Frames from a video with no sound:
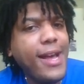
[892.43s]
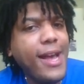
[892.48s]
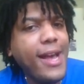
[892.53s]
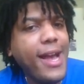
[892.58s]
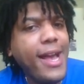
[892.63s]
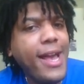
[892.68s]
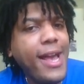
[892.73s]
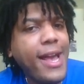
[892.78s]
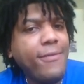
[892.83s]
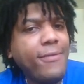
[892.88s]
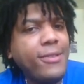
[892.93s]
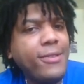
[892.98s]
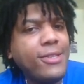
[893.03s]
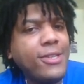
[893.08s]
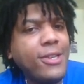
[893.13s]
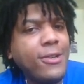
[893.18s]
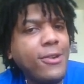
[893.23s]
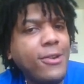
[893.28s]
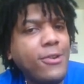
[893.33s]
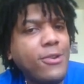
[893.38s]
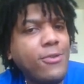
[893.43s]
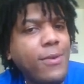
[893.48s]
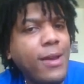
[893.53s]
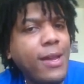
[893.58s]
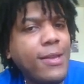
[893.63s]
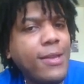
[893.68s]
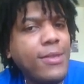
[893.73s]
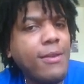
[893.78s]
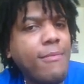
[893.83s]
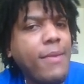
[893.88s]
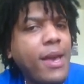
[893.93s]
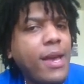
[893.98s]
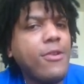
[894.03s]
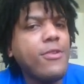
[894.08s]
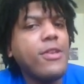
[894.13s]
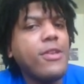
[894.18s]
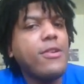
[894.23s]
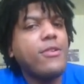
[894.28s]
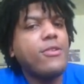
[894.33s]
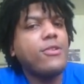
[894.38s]
I haven't seen her do anything better
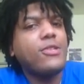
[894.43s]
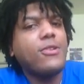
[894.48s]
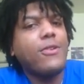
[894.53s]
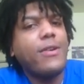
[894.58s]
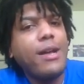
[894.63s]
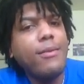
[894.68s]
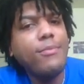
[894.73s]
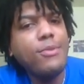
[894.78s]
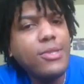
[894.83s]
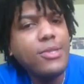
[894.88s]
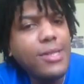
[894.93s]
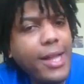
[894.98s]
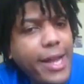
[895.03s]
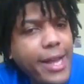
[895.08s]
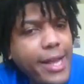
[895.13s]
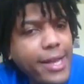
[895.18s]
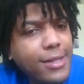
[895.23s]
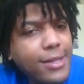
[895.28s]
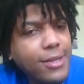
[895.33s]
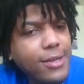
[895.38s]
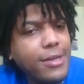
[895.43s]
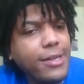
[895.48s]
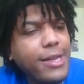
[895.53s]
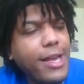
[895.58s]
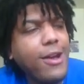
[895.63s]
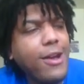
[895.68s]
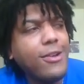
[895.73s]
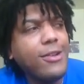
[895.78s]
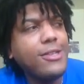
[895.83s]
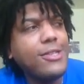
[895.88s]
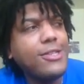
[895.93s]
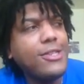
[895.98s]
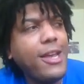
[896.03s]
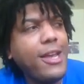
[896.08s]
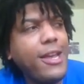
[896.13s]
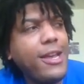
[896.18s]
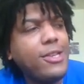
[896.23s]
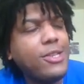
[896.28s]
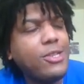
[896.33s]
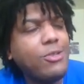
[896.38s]
than her. So I'm just like, look, y'all can
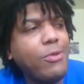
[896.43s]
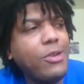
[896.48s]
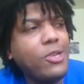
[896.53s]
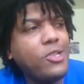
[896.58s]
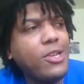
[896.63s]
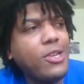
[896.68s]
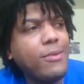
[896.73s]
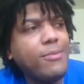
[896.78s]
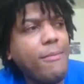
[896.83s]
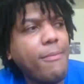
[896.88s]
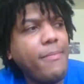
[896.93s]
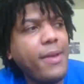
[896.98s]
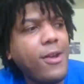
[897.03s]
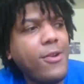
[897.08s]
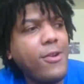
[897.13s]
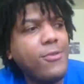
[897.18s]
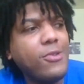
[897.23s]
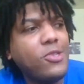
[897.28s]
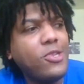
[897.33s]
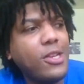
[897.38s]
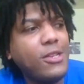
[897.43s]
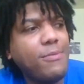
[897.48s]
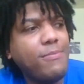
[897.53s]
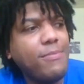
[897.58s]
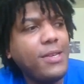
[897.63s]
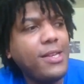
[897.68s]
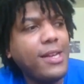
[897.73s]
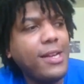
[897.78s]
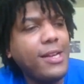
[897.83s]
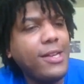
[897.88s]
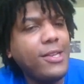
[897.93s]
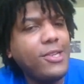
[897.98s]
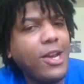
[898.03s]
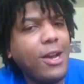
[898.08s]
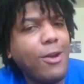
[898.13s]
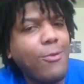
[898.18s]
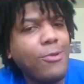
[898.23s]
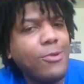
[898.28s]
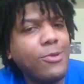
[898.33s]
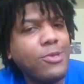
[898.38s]
say switch up the belt just because
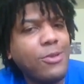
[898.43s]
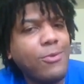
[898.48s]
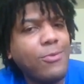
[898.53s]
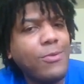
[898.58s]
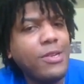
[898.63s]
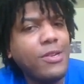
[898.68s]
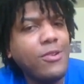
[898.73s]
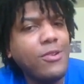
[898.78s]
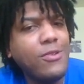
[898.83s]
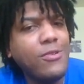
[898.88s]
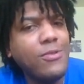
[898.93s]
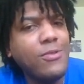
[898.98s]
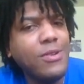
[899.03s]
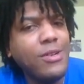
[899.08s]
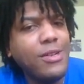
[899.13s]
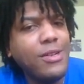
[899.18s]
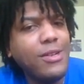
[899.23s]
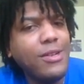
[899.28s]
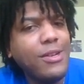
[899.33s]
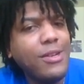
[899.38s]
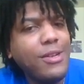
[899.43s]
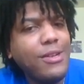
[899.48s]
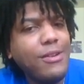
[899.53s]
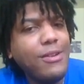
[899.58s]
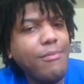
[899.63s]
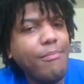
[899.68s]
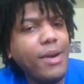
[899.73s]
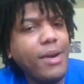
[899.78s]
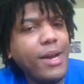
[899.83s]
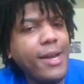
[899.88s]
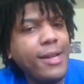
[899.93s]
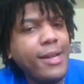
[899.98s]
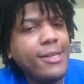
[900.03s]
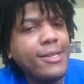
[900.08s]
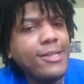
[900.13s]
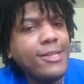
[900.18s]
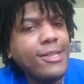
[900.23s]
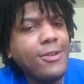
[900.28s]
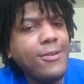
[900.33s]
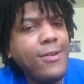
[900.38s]
y'all want someone new, but it
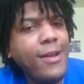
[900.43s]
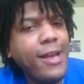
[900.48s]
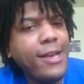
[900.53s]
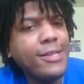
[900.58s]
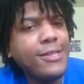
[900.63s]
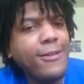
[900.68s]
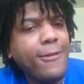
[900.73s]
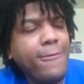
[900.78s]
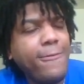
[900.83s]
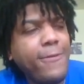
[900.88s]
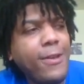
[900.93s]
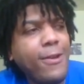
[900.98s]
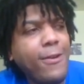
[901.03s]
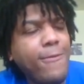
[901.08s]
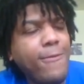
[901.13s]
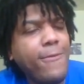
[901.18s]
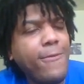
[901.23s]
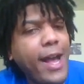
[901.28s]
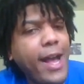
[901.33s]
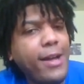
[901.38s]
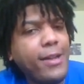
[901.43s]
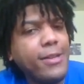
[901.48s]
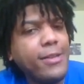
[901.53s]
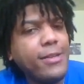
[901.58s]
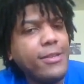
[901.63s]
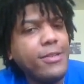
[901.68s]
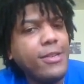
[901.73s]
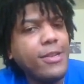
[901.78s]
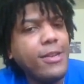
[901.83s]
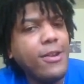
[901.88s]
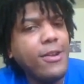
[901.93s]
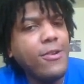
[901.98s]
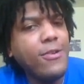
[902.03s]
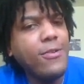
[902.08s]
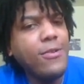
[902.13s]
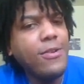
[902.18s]
still has to feel valid, you know?